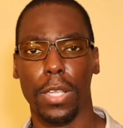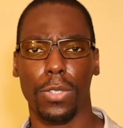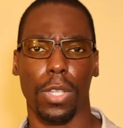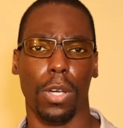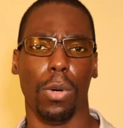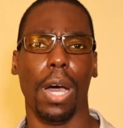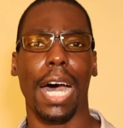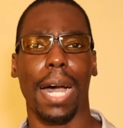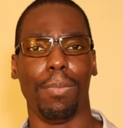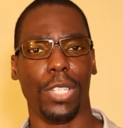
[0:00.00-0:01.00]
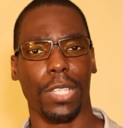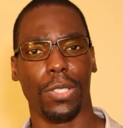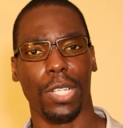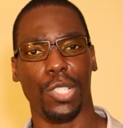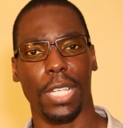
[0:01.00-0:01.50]
So objects
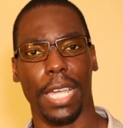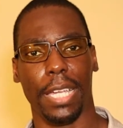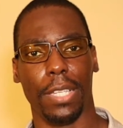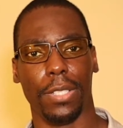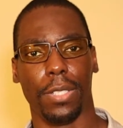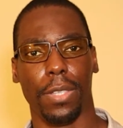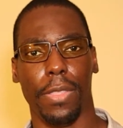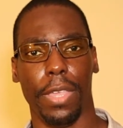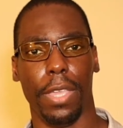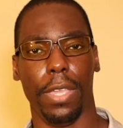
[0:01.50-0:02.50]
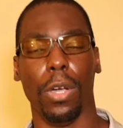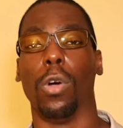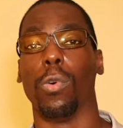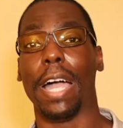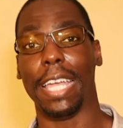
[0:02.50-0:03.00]
such as the
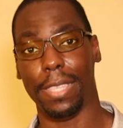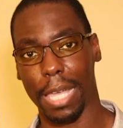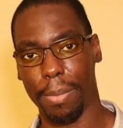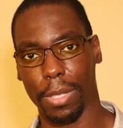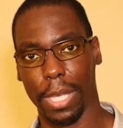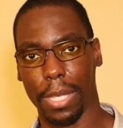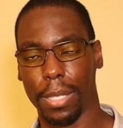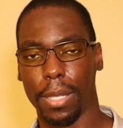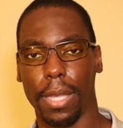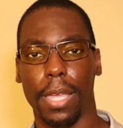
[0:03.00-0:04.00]
Orion Nebula,